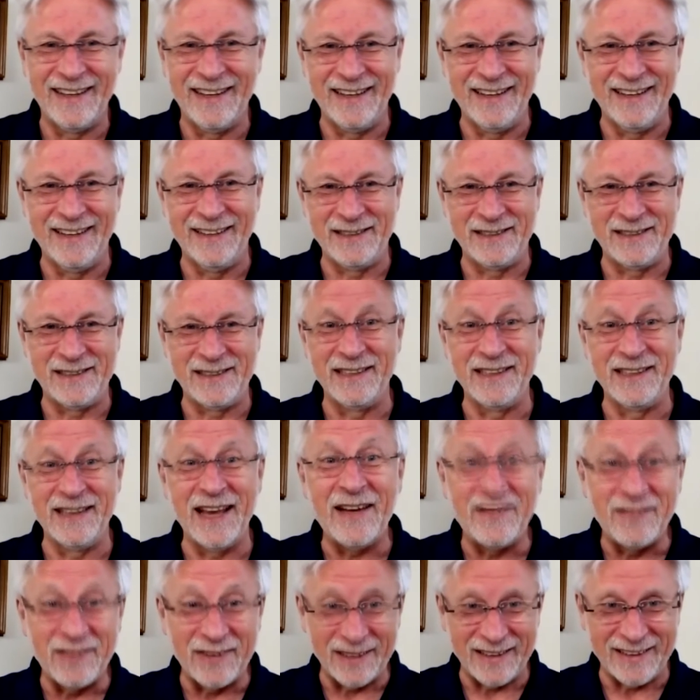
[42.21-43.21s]
And it's
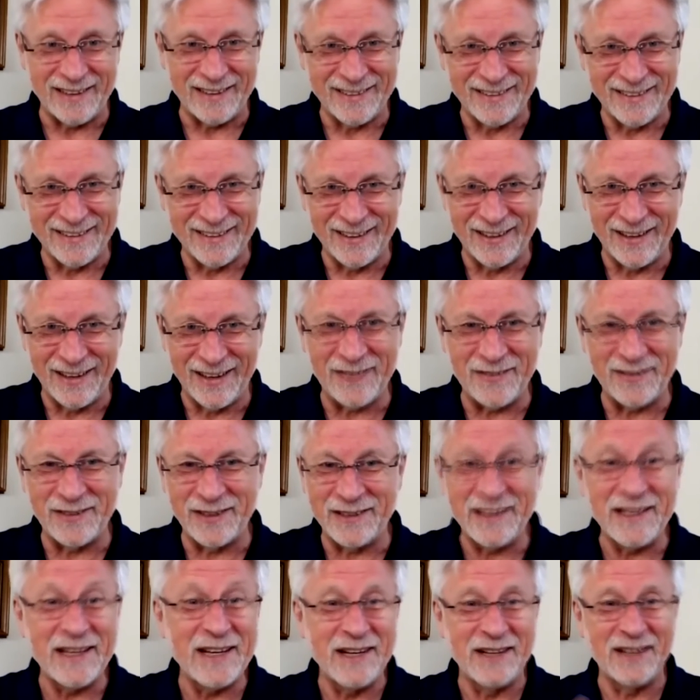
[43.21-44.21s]
lovely.
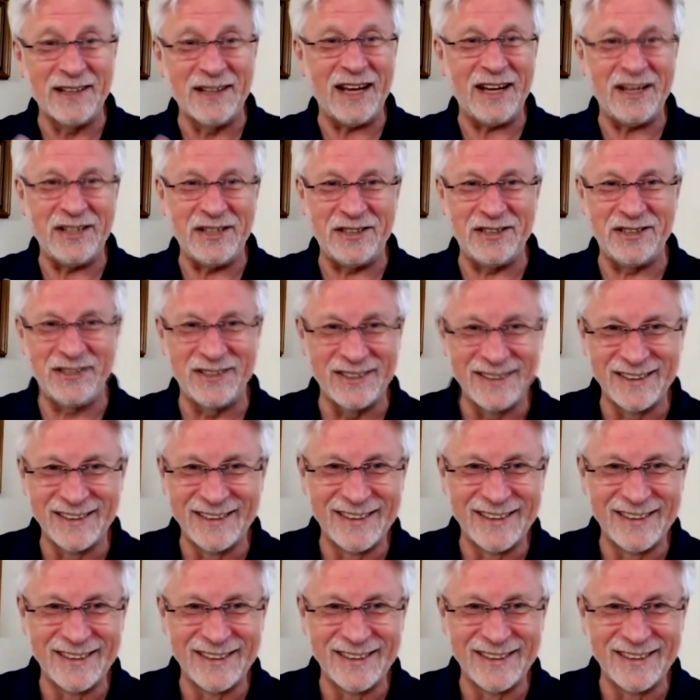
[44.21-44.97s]
Everything lush.